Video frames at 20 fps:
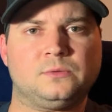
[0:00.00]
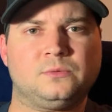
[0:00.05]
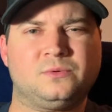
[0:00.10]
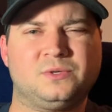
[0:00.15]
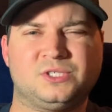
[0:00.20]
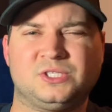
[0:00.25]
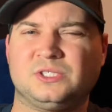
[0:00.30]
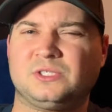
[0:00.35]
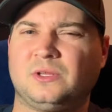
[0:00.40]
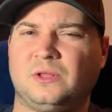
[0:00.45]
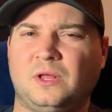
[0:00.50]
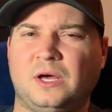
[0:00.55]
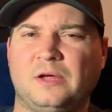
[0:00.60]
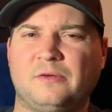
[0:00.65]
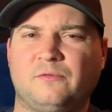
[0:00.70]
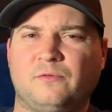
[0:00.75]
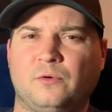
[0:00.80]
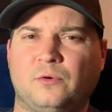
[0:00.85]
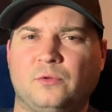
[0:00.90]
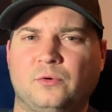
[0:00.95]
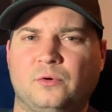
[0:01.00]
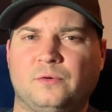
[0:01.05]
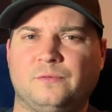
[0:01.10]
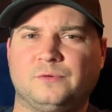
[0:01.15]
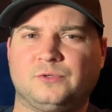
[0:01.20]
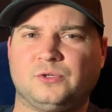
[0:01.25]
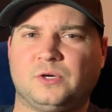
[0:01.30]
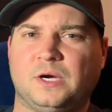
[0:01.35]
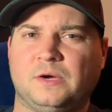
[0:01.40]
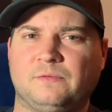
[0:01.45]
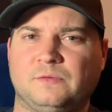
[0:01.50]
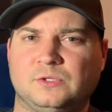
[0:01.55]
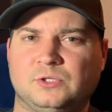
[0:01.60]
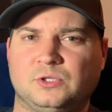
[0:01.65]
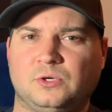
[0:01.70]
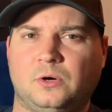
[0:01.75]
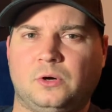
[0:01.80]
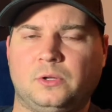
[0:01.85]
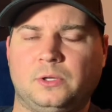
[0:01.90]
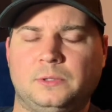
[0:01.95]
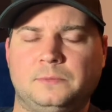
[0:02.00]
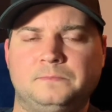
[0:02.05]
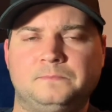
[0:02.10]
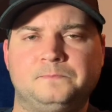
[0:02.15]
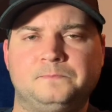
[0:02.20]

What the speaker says: which is a lot further of a drive than Charlotte.